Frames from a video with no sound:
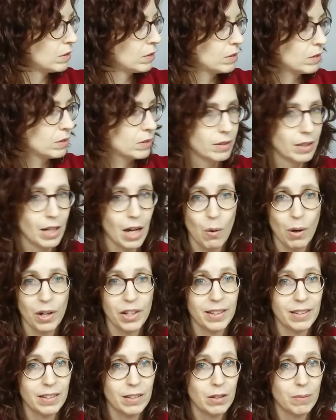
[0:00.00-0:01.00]
Now I
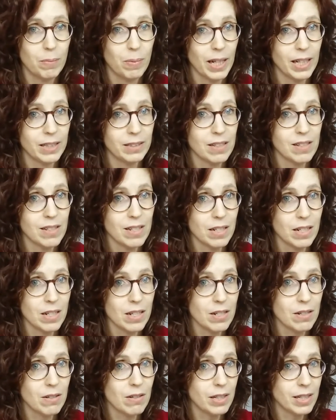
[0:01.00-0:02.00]
didn't play it as an
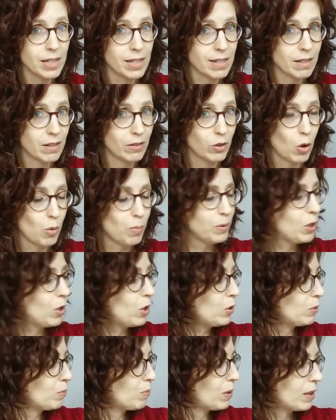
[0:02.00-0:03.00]
inner, it's the top
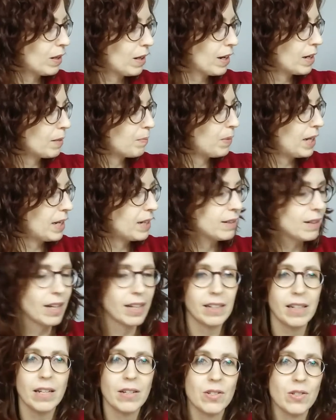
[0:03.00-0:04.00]
note, but I can play it
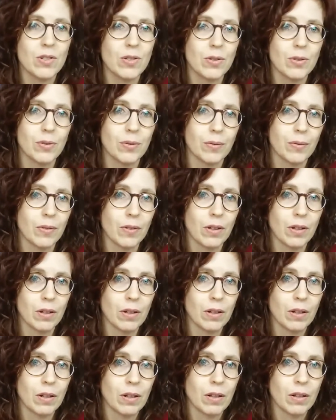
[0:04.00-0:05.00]
like this.
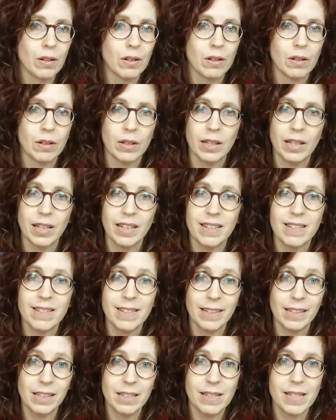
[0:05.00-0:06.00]
It's
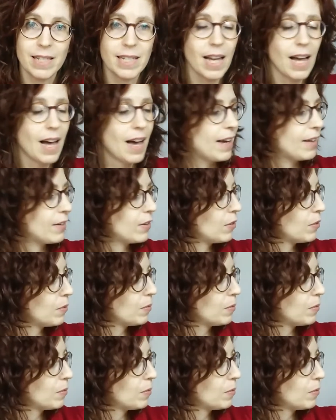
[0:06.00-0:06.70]
still inside.